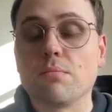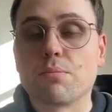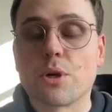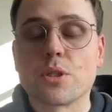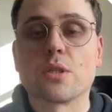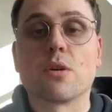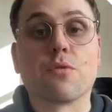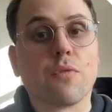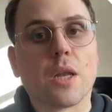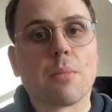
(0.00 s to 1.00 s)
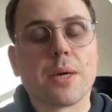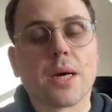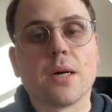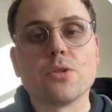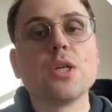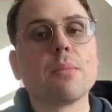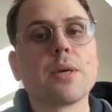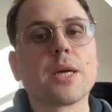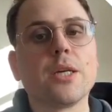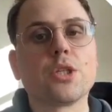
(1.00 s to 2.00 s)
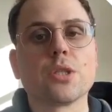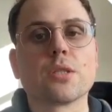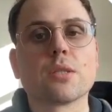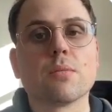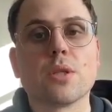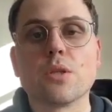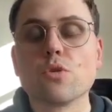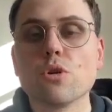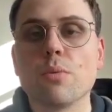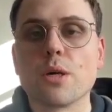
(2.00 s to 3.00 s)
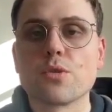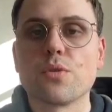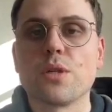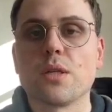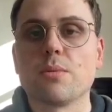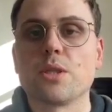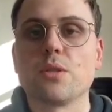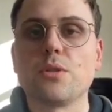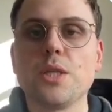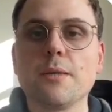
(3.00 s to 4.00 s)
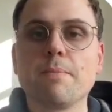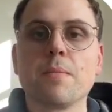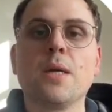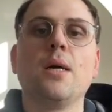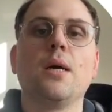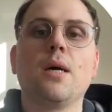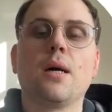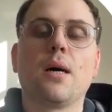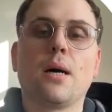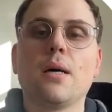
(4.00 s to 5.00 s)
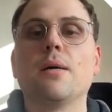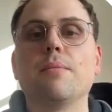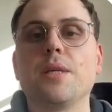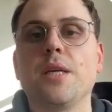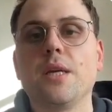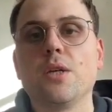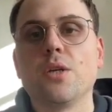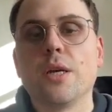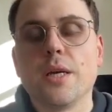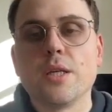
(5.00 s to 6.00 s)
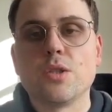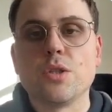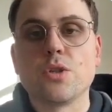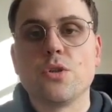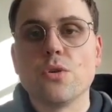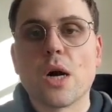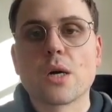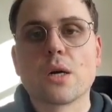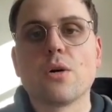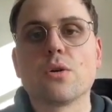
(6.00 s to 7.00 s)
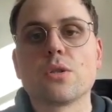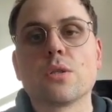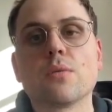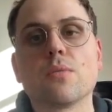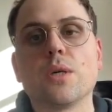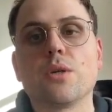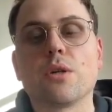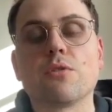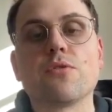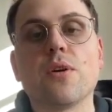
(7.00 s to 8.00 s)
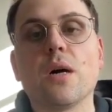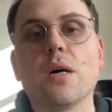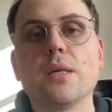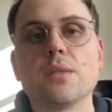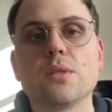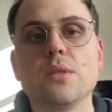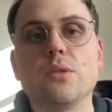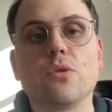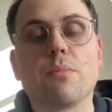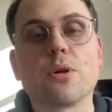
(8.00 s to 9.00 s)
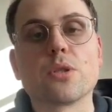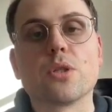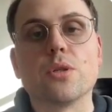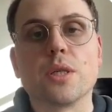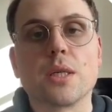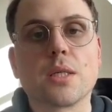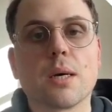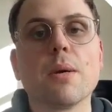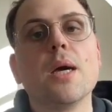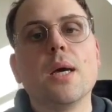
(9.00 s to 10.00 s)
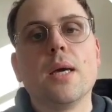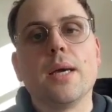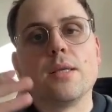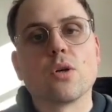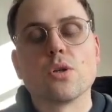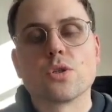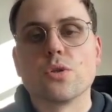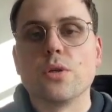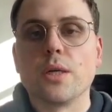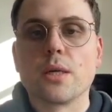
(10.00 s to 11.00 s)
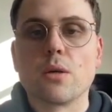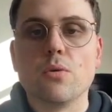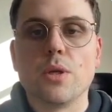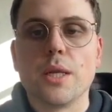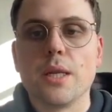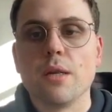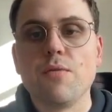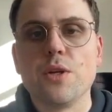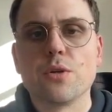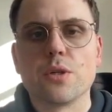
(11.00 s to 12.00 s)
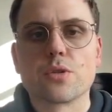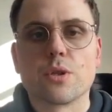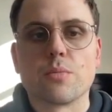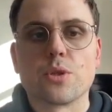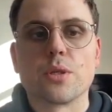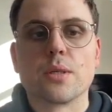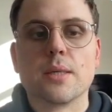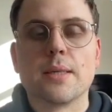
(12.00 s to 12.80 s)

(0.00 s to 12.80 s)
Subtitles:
process of developing IoT applications with the toolbox for AWS IoT. Here is the QR code where you can find the repository in GitHub. It's also included in the video description.